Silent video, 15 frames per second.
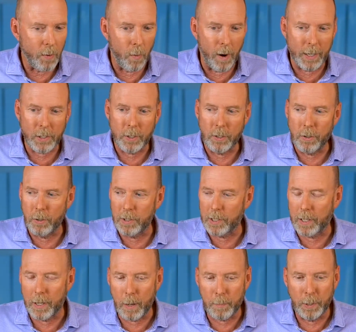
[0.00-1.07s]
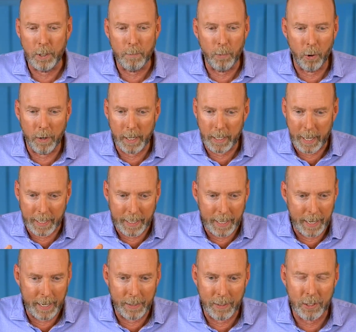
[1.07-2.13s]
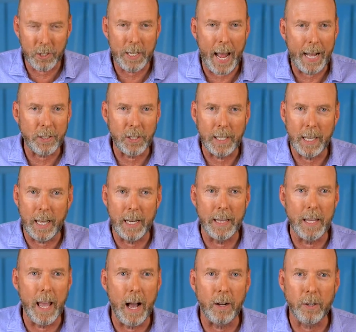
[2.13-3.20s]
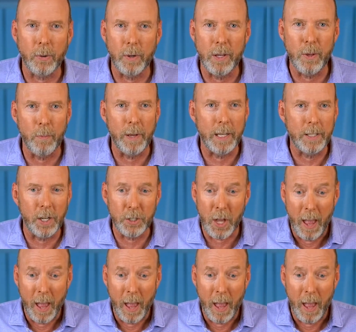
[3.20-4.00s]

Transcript: wants to do is get up in the morning and get in the stats and get in the algorithm and